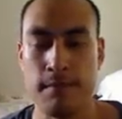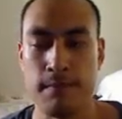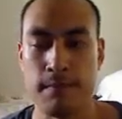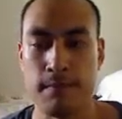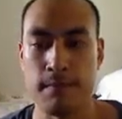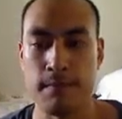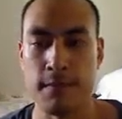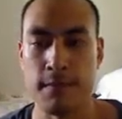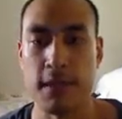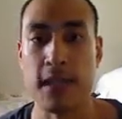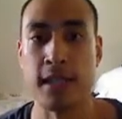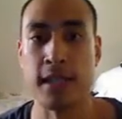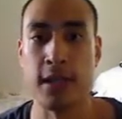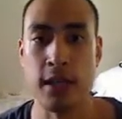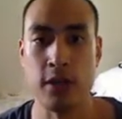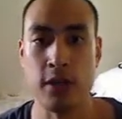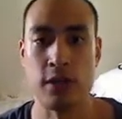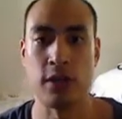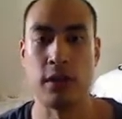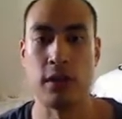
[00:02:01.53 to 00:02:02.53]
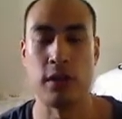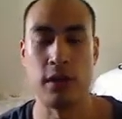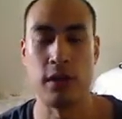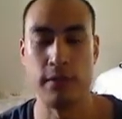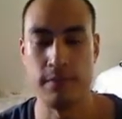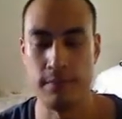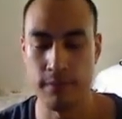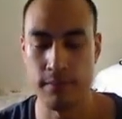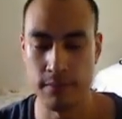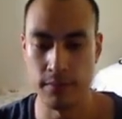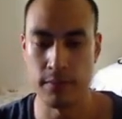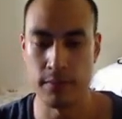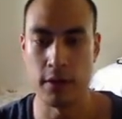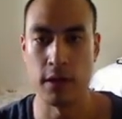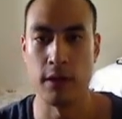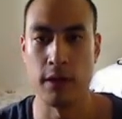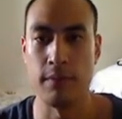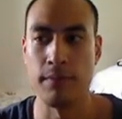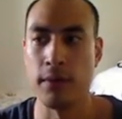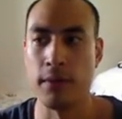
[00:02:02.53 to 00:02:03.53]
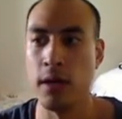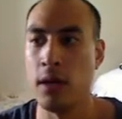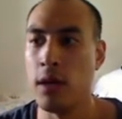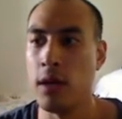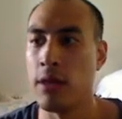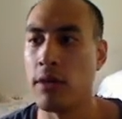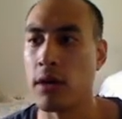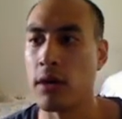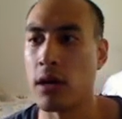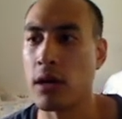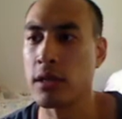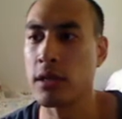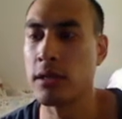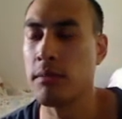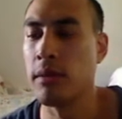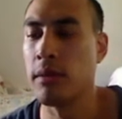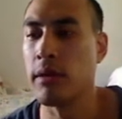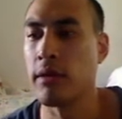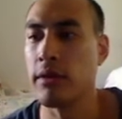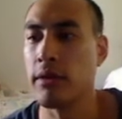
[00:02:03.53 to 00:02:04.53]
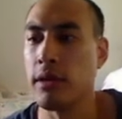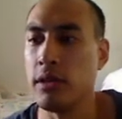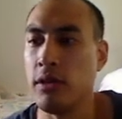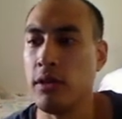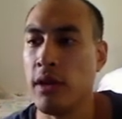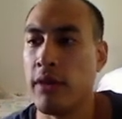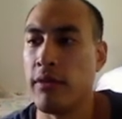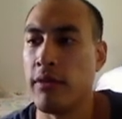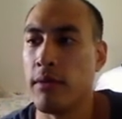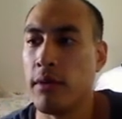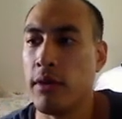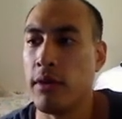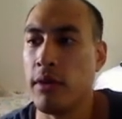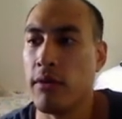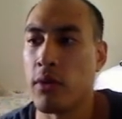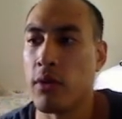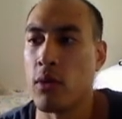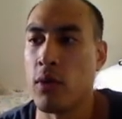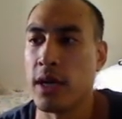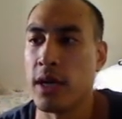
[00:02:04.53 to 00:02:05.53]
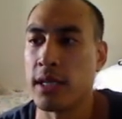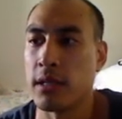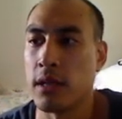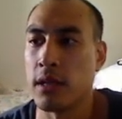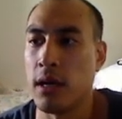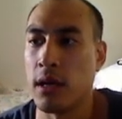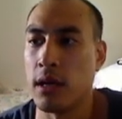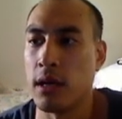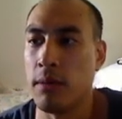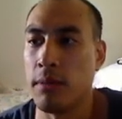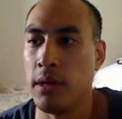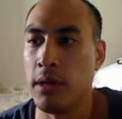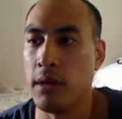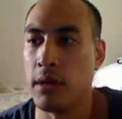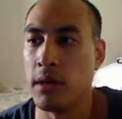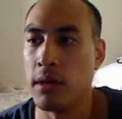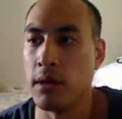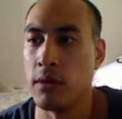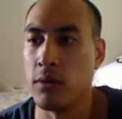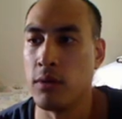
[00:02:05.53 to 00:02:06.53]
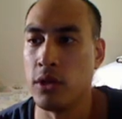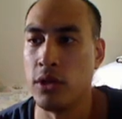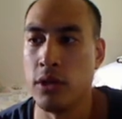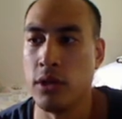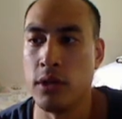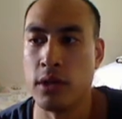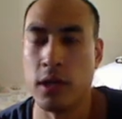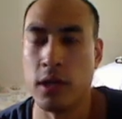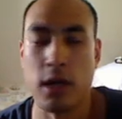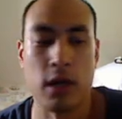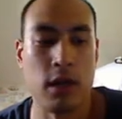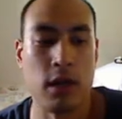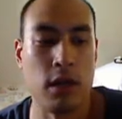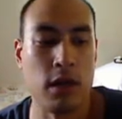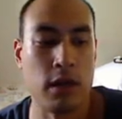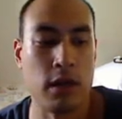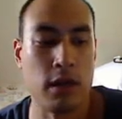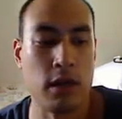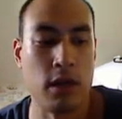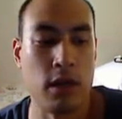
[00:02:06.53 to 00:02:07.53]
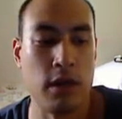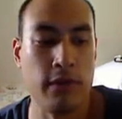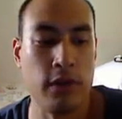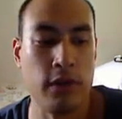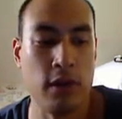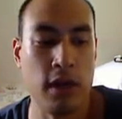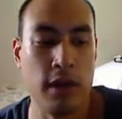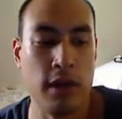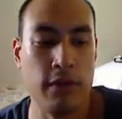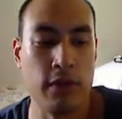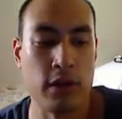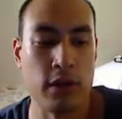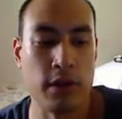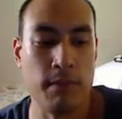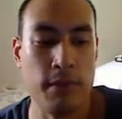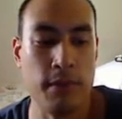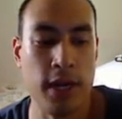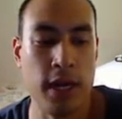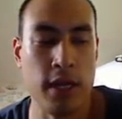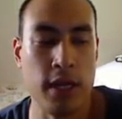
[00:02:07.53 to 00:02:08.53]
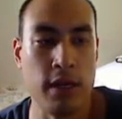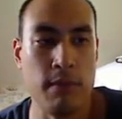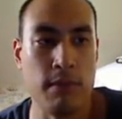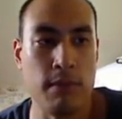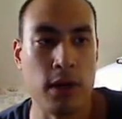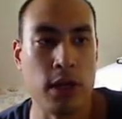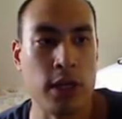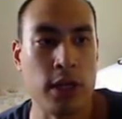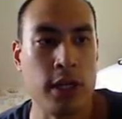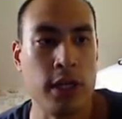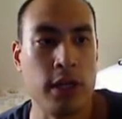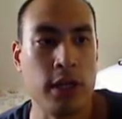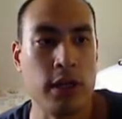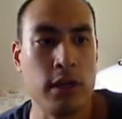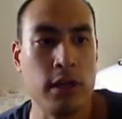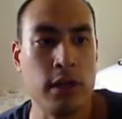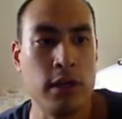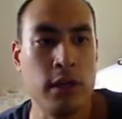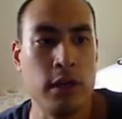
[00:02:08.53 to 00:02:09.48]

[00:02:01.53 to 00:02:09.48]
that's how you start off. Right. There are some other things. You have a quest log up here, which you can toggle on and off. You have your companion bar here.